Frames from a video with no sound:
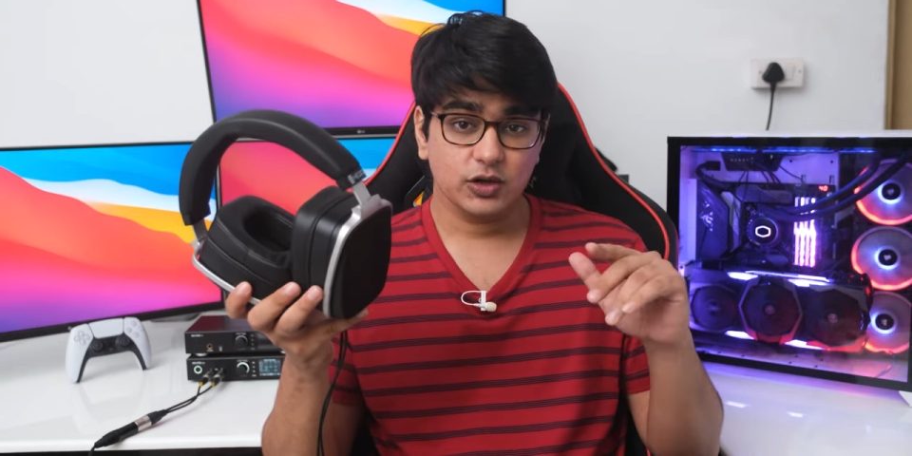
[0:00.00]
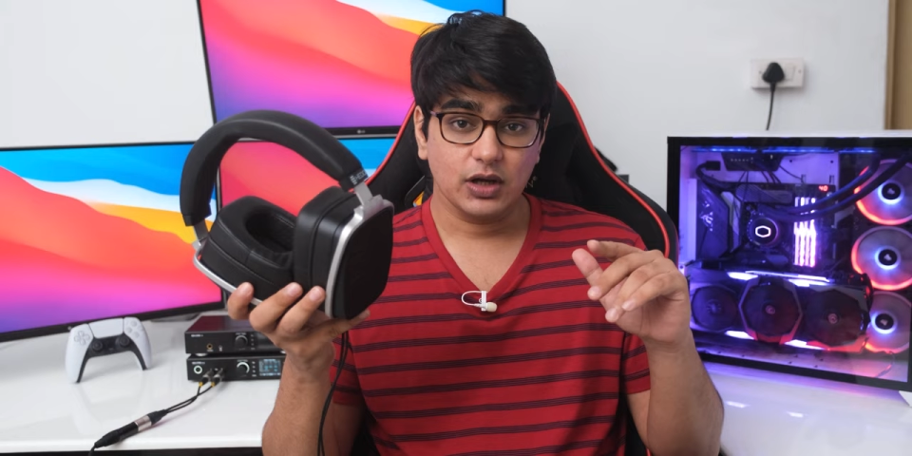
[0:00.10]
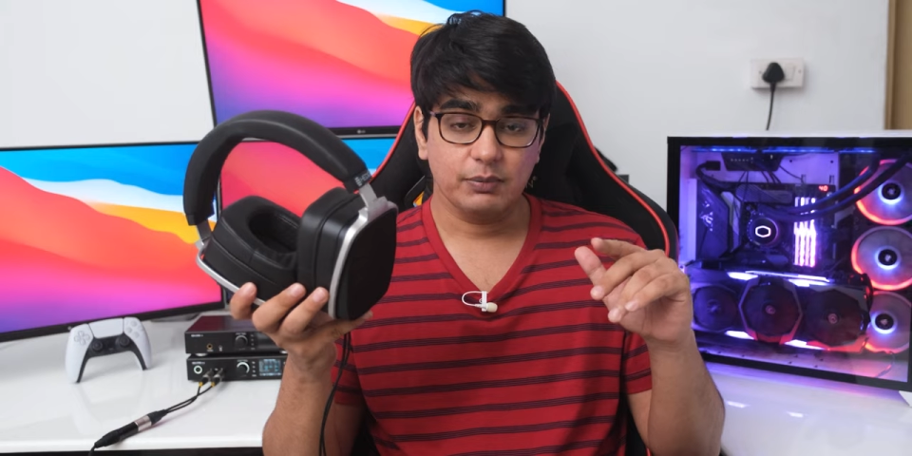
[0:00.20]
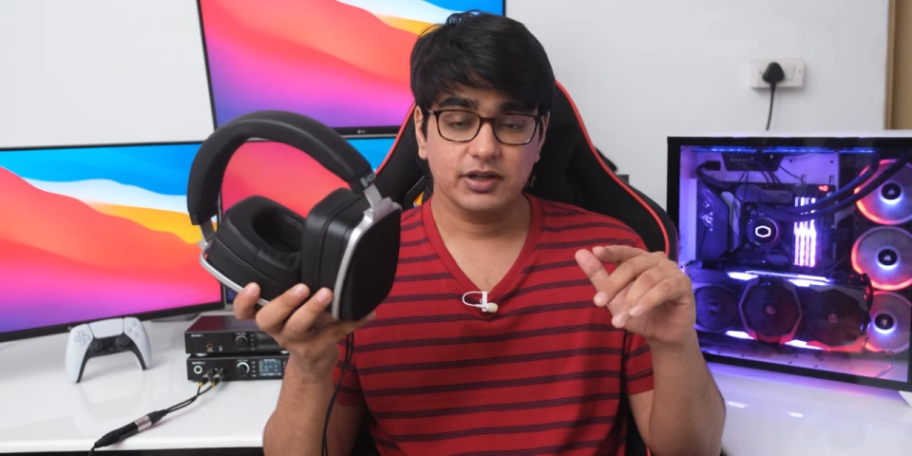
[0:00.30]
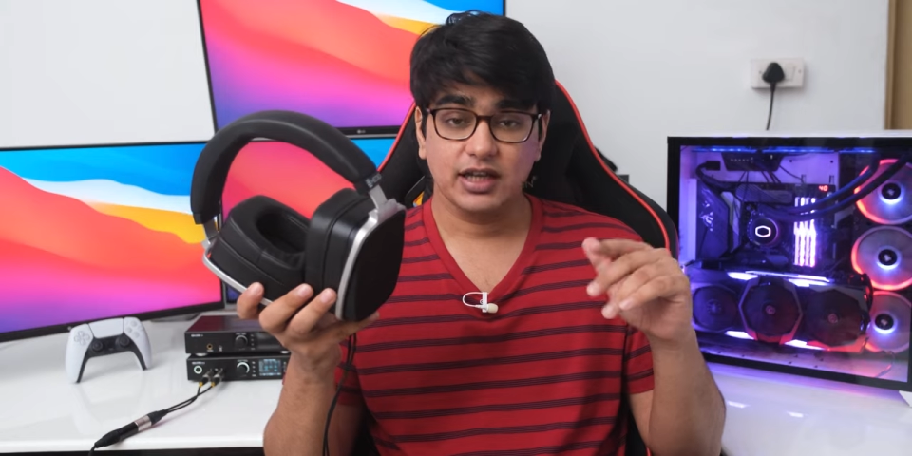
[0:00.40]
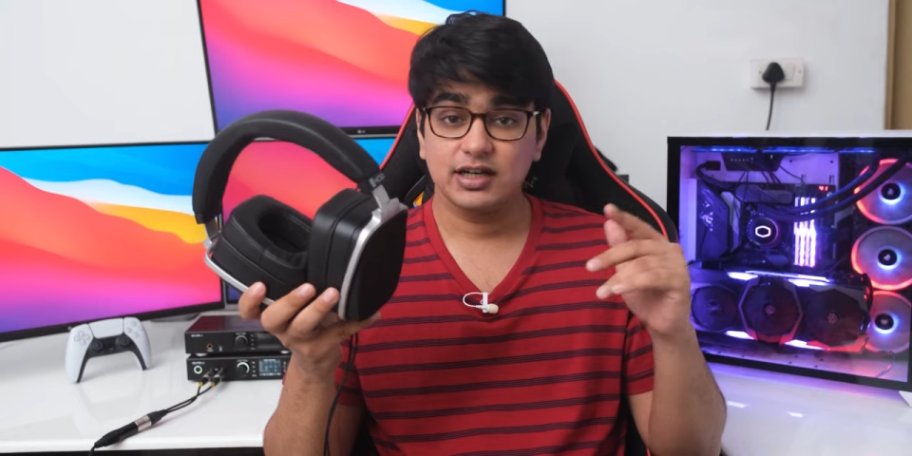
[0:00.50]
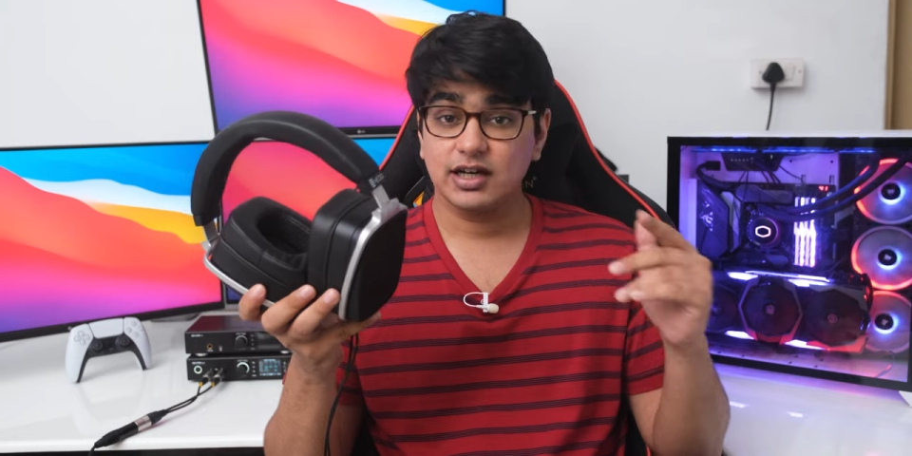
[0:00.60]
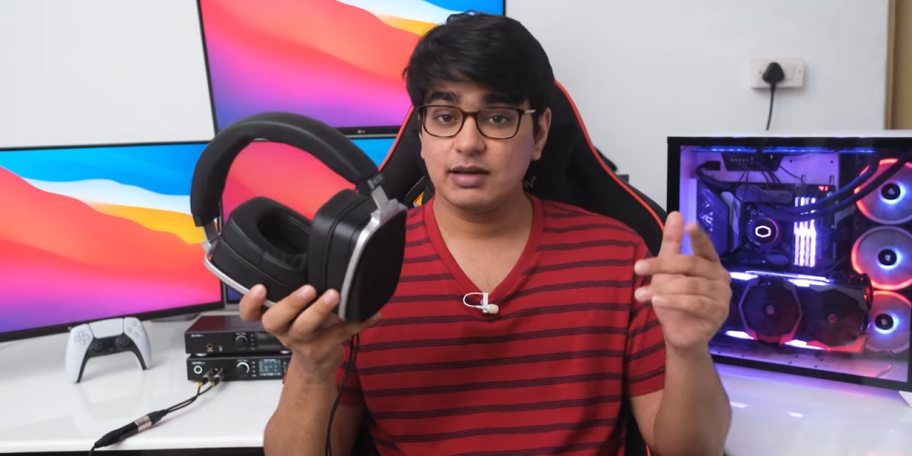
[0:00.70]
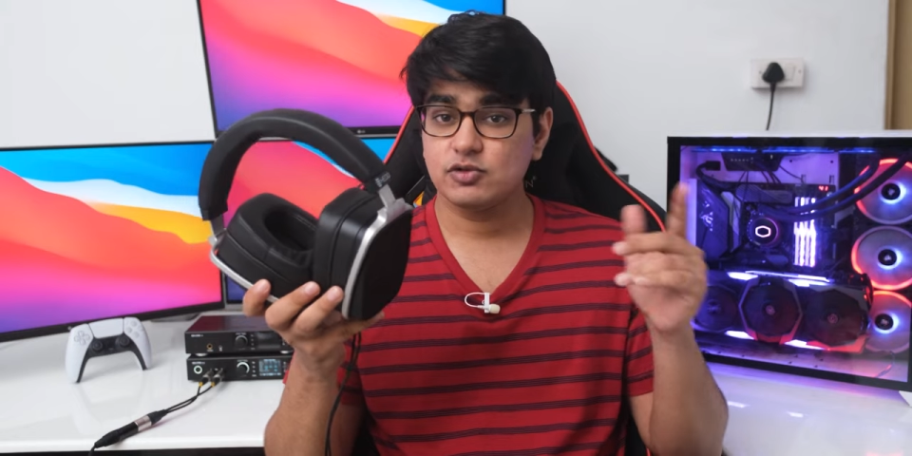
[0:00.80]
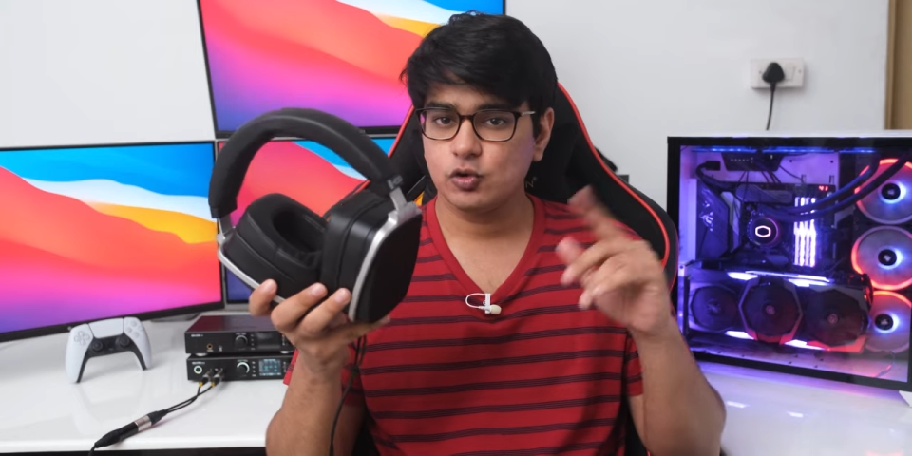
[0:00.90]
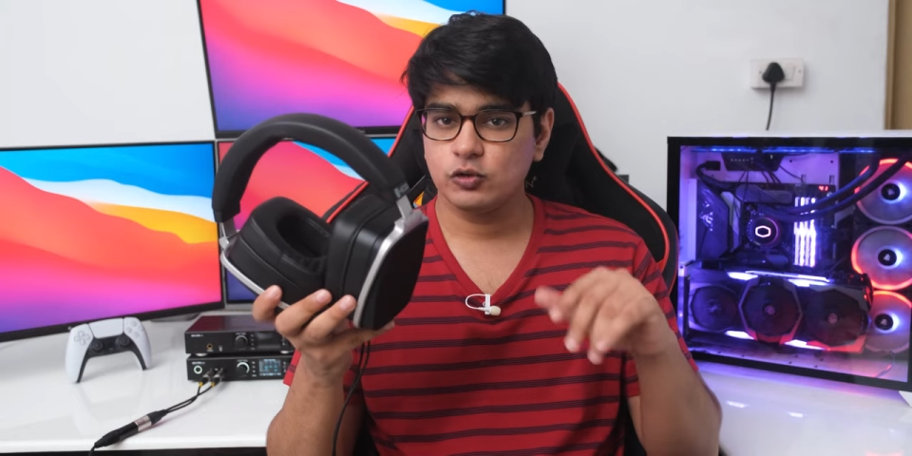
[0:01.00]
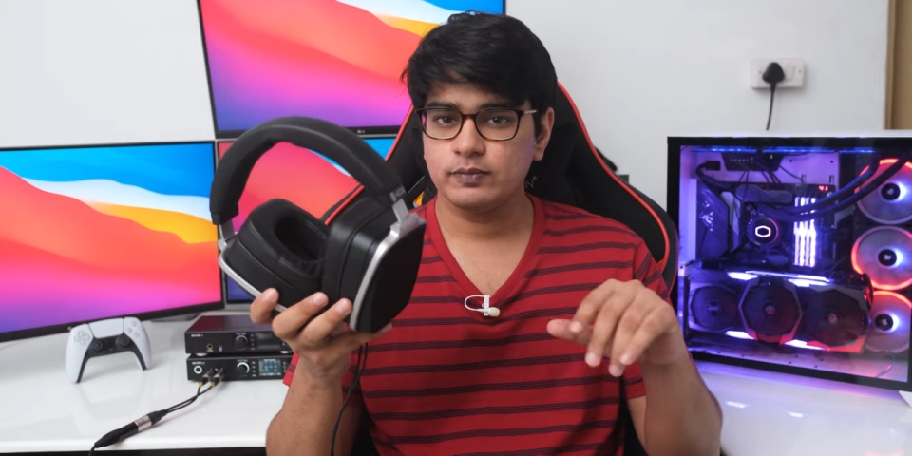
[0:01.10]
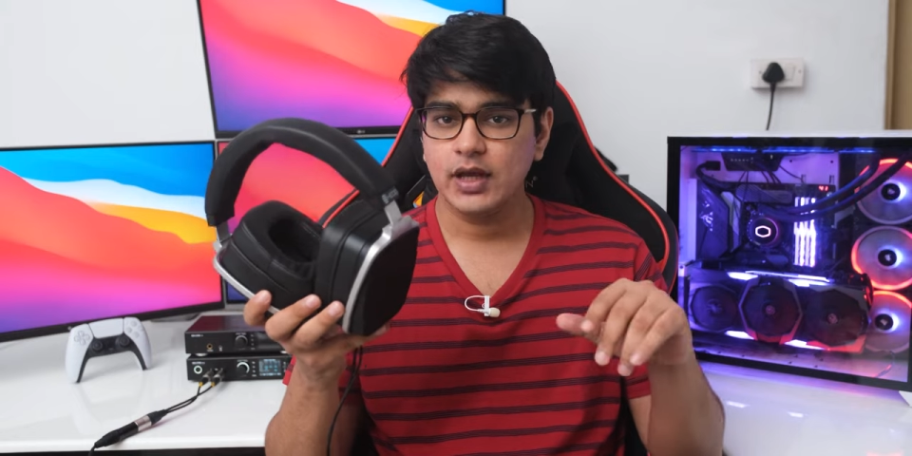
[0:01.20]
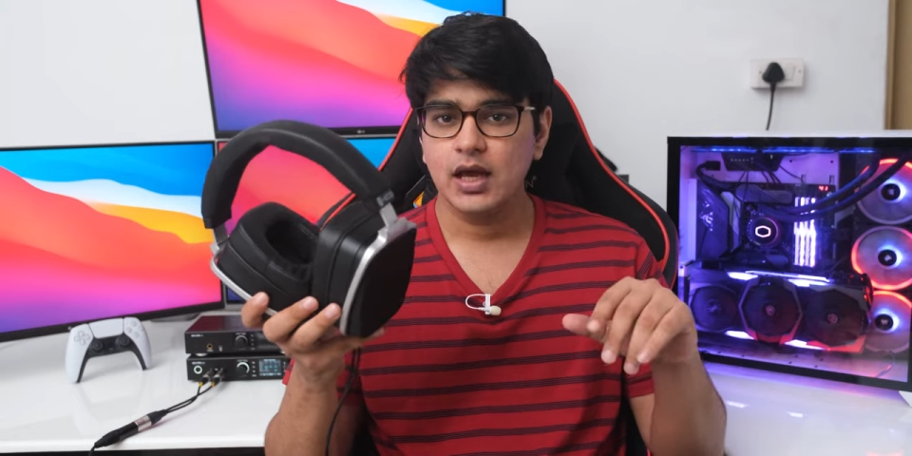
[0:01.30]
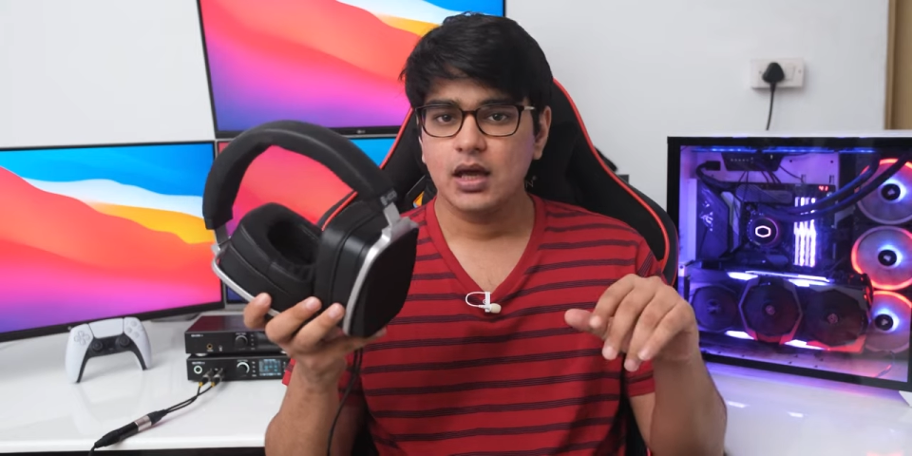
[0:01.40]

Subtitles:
to happen anytime soon,